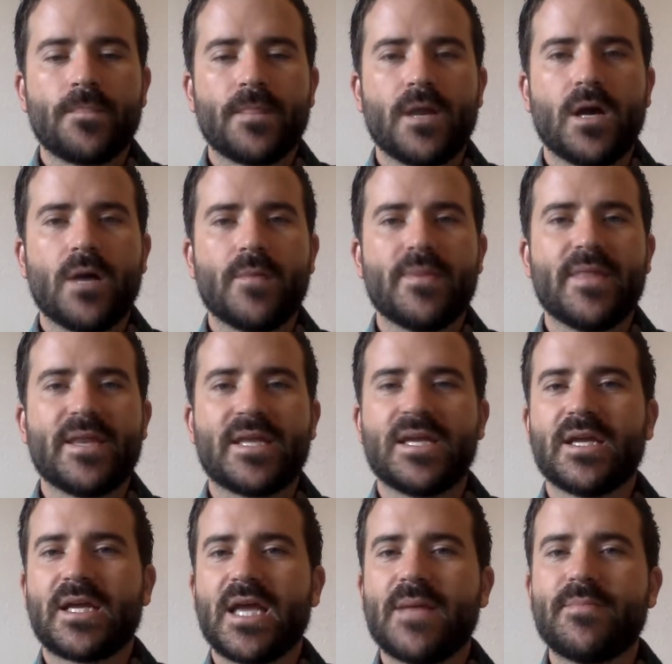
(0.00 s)
And then
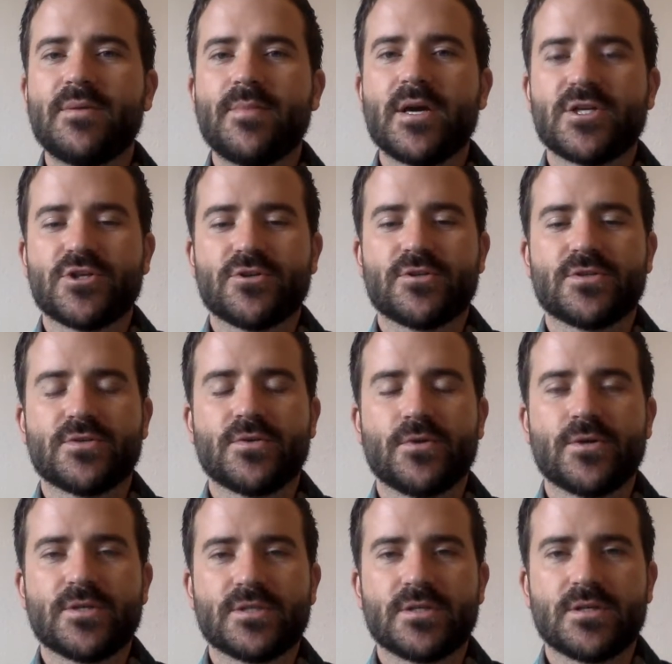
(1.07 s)
it can be measured. So there
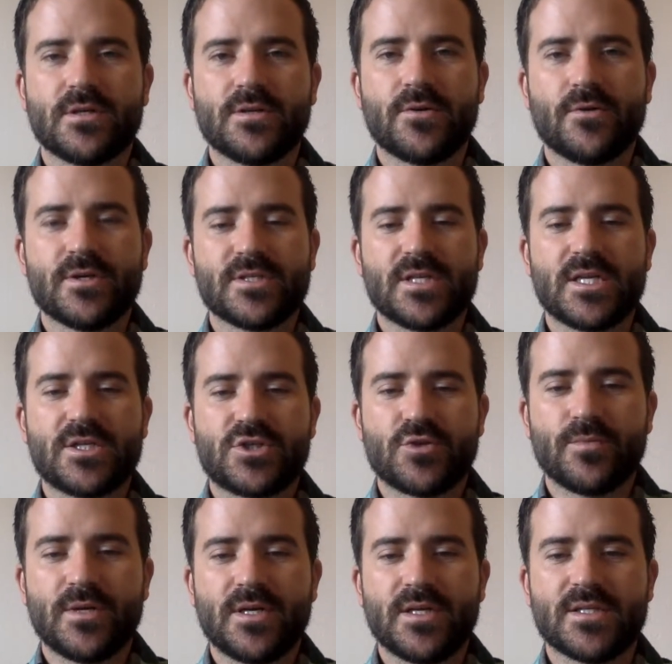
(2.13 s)
is an
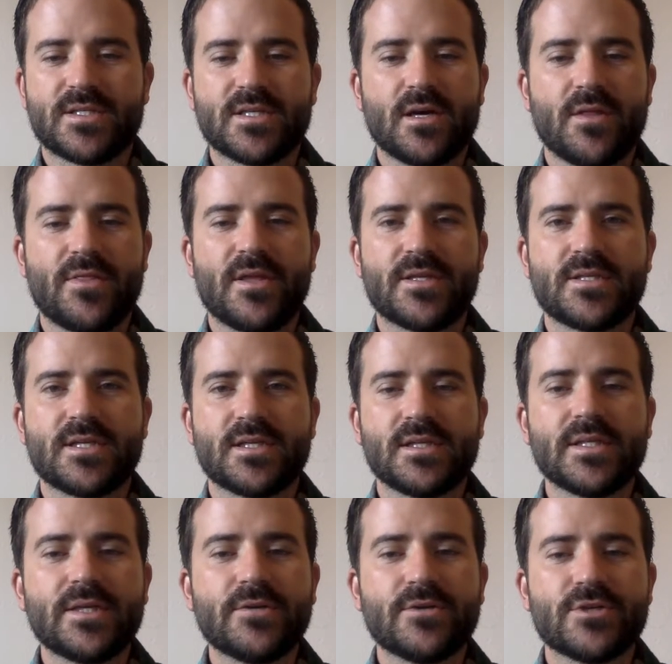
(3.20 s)
instrument. It's the Authentic
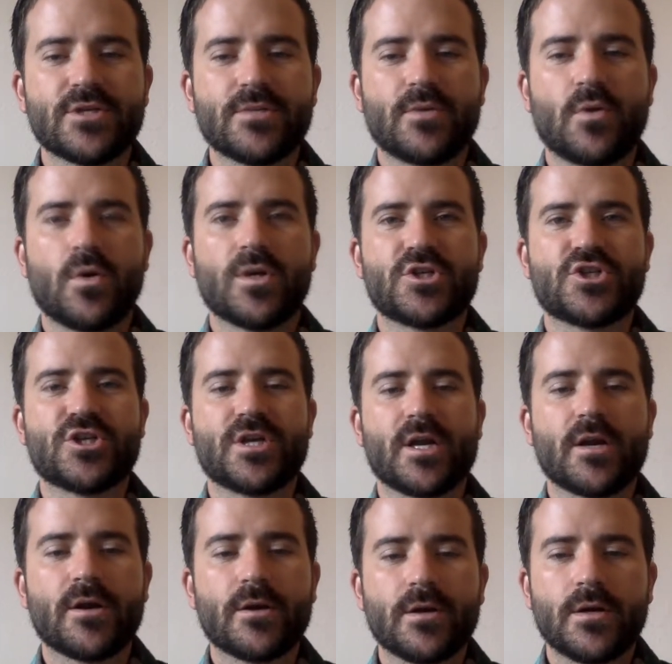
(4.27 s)
Leadership
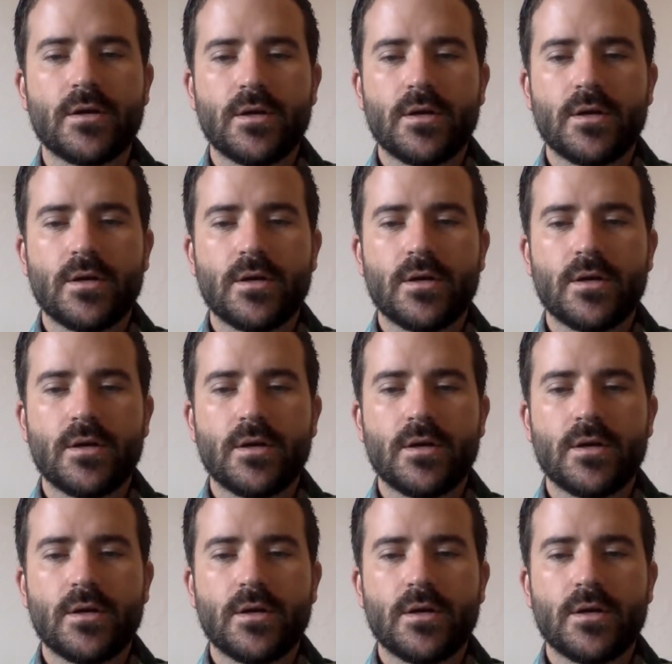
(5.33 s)
Questionnaire,